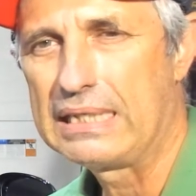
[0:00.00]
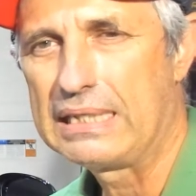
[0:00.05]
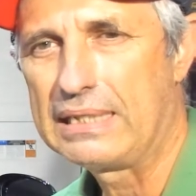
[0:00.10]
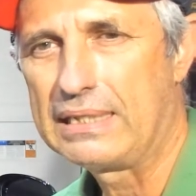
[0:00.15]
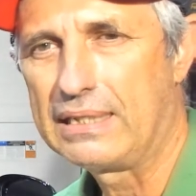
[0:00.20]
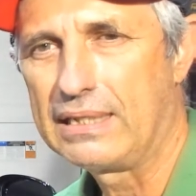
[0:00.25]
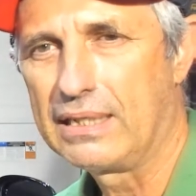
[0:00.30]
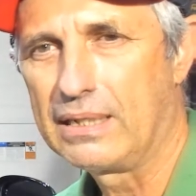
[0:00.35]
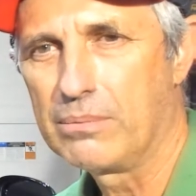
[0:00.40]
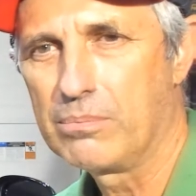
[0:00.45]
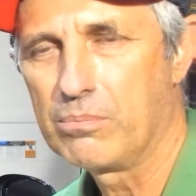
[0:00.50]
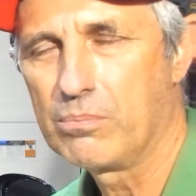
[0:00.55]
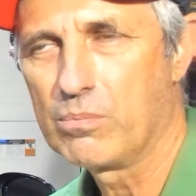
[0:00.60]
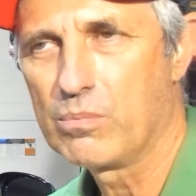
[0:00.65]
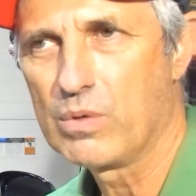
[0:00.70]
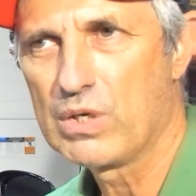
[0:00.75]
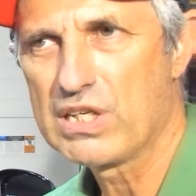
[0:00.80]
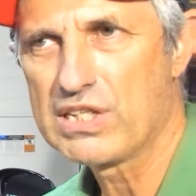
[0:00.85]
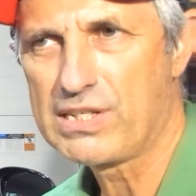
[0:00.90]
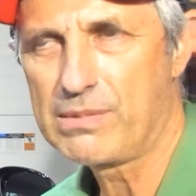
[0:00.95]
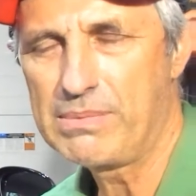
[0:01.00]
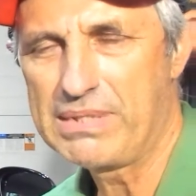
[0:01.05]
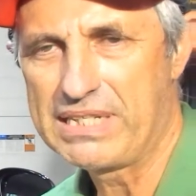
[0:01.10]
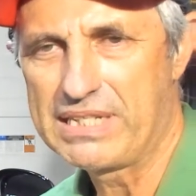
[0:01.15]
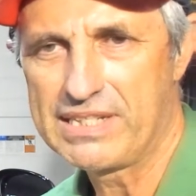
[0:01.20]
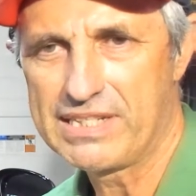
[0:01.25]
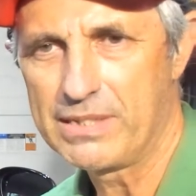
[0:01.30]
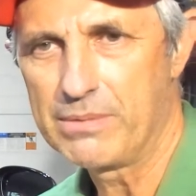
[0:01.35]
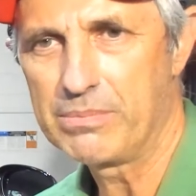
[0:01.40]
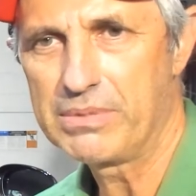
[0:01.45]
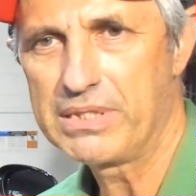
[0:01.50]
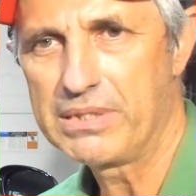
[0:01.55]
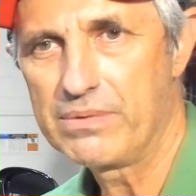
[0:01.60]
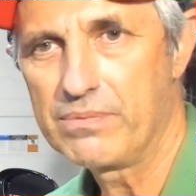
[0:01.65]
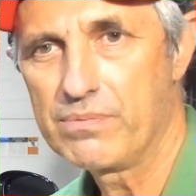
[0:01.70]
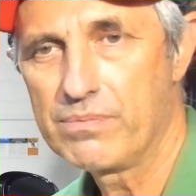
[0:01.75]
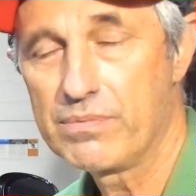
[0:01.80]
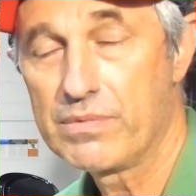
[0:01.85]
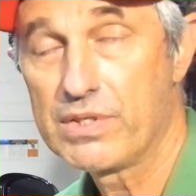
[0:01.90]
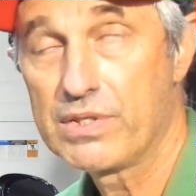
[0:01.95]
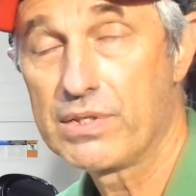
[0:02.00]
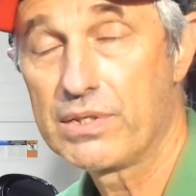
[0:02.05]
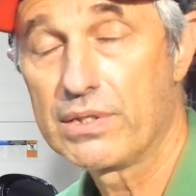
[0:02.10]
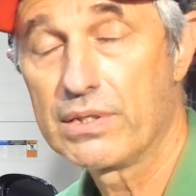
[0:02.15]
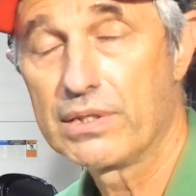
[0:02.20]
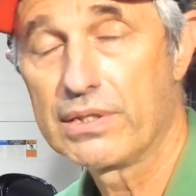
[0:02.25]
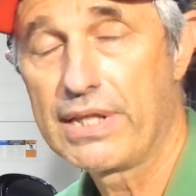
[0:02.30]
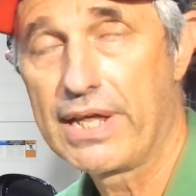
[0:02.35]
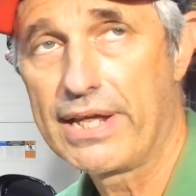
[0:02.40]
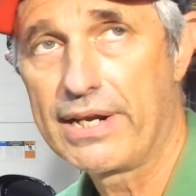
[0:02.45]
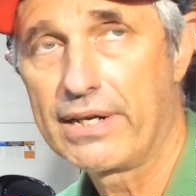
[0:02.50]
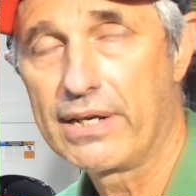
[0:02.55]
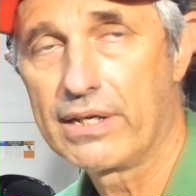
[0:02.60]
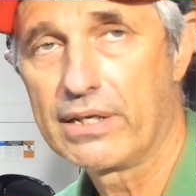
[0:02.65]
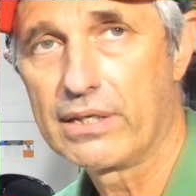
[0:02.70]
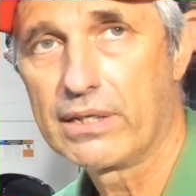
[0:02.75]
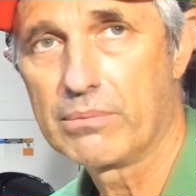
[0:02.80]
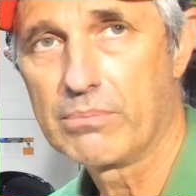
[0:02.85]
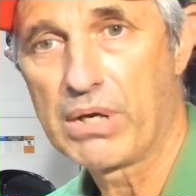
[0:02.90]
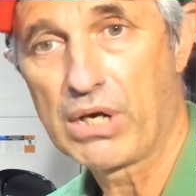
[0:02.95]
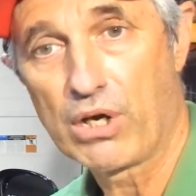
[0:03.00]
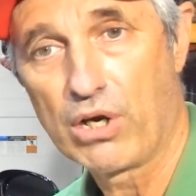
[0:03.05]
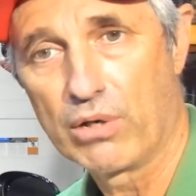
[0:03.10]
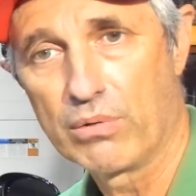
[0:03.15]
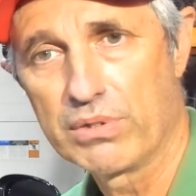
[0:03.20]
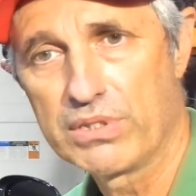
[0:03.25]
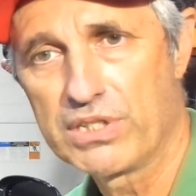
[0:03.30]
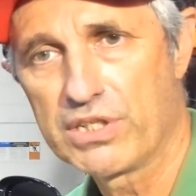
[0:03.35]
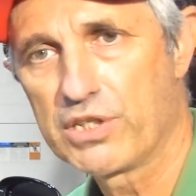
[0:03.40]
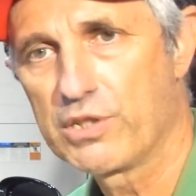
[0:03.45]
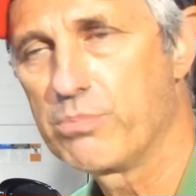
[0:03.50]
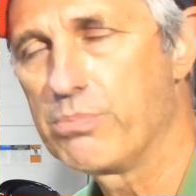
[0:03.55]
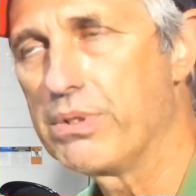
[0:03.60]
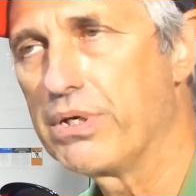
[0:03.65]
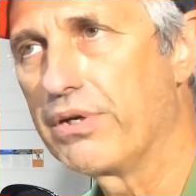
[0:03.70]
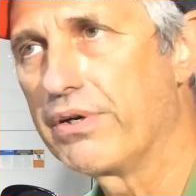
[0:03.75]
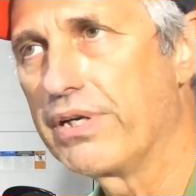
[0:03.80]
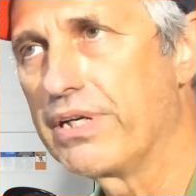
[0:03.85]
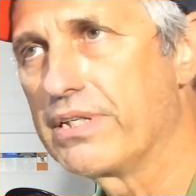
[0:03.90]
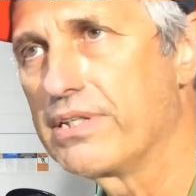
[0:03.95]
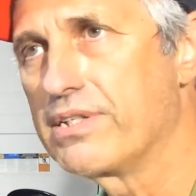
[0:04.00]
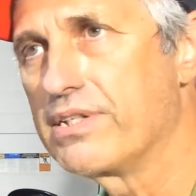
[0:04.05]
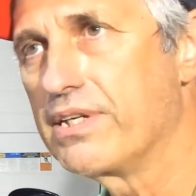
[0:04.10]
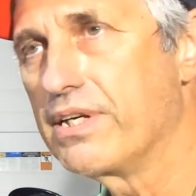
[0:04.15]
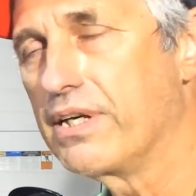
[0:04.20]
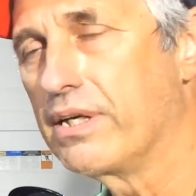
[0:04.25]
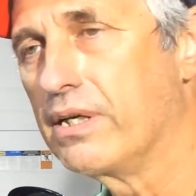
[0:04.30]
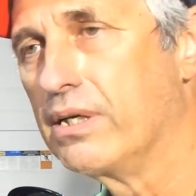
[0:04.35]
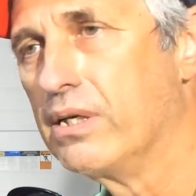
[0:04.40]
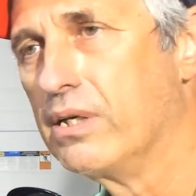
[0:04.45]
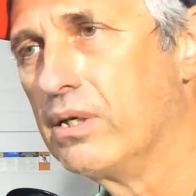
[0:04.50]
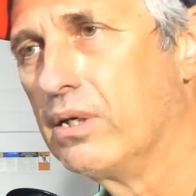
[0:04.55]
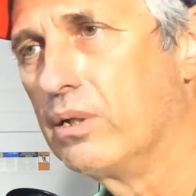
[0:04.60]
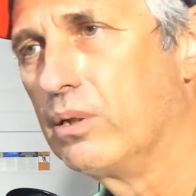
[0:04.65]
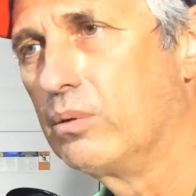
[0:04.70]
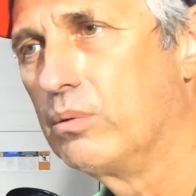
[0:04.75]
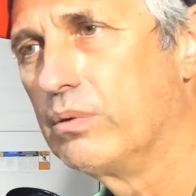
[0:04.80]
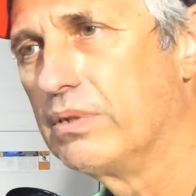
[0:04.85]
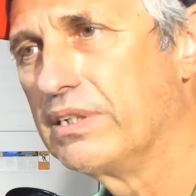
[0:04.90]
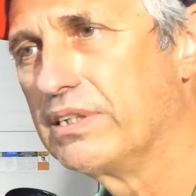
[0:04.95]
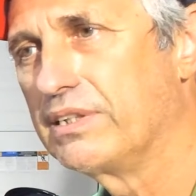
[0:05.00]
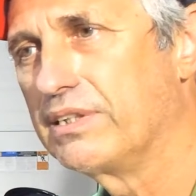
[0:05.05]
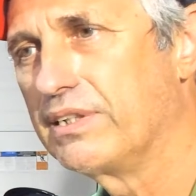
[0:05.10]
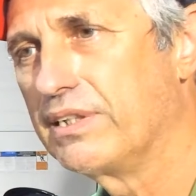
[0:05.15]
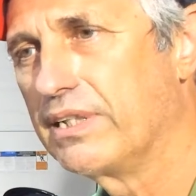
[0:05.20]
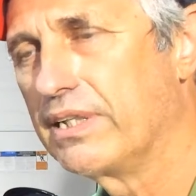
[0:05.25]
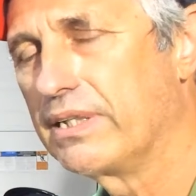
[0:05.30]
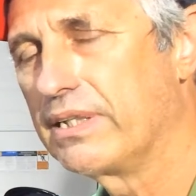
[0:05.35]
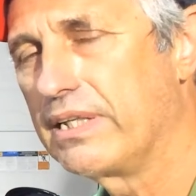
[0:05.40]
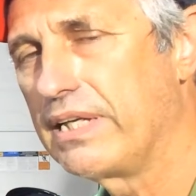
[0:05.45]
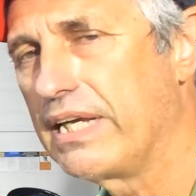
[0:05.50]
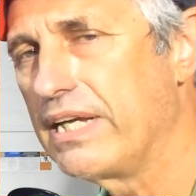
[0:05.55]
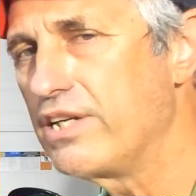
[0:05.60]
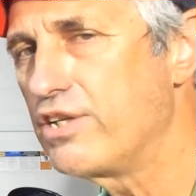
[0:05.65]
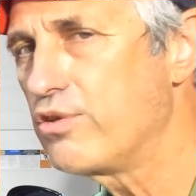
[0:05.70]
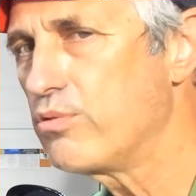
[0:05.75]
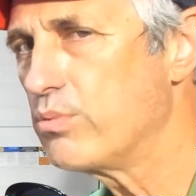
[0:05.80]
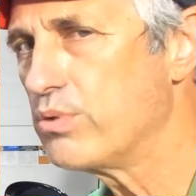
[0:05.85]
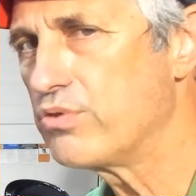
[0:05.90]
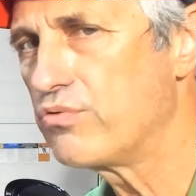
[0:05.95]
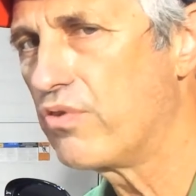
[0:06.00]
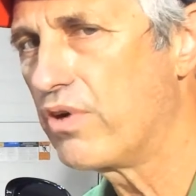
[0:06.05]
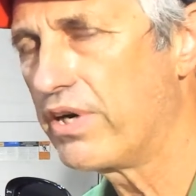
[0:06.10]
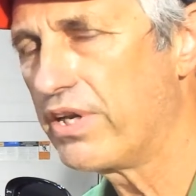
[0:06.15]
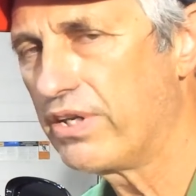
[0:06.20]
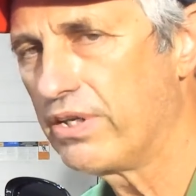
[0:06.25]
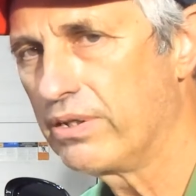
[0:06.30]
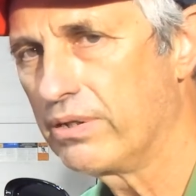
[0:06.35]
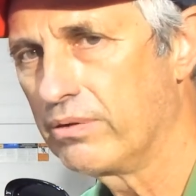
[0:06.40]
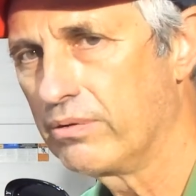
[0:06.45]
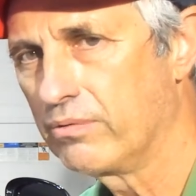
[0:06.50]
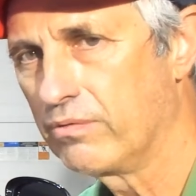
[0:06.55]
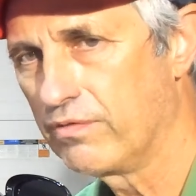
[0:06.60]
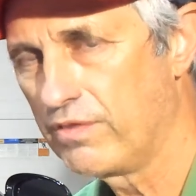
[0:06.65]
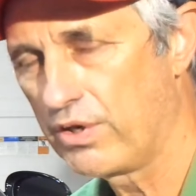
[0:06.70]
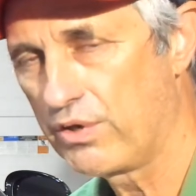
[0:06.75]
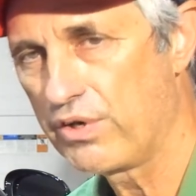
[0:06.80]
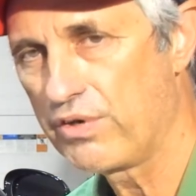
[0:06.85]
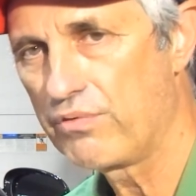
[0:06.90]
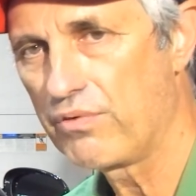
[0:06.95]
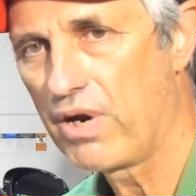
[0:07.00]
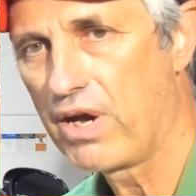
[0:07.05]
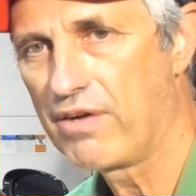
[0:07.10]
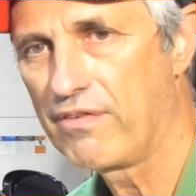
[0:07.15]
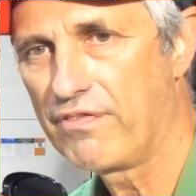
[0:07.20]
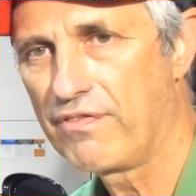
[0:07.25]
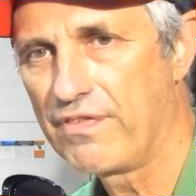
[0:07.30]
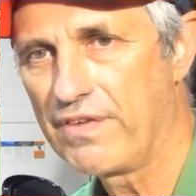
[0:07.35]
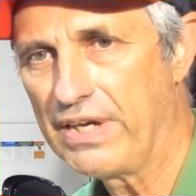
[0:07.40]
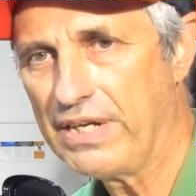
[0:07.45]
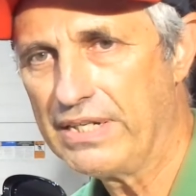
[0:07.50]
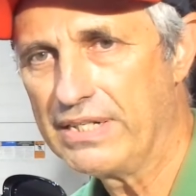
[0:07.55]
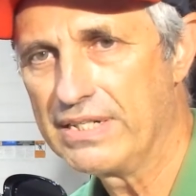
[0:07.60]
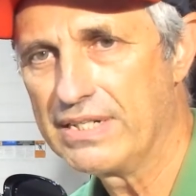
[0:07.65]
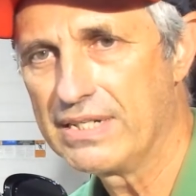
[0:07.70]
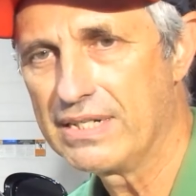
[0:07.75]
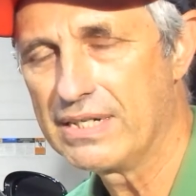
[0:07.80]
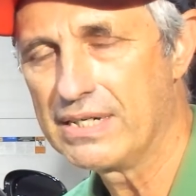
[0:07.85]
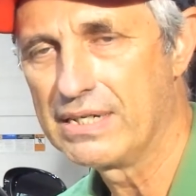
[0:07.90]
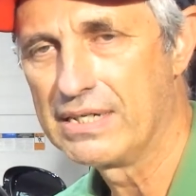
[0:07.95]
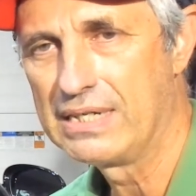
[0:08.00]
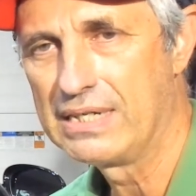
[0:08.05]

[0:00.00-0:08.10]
Uh, some of the symptoms that uh, my car was experiencing was uh, the engine was running very rough and uh,